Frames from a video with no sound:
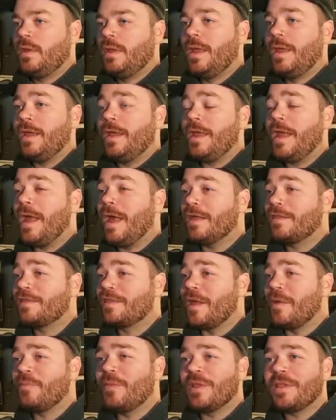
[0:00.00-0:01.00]
Yeah,
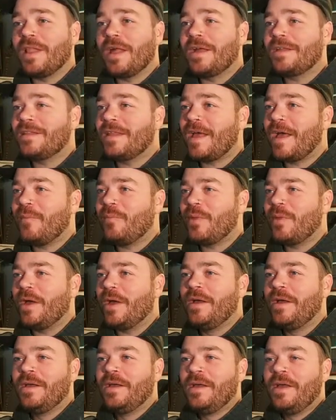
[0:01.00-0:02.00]
something like that, but
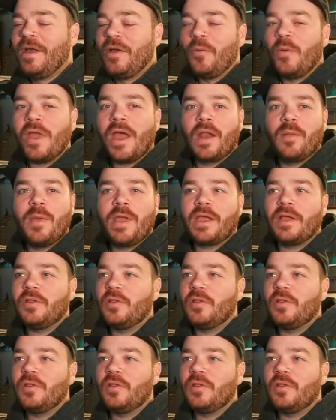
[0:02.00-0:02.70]
we got to make it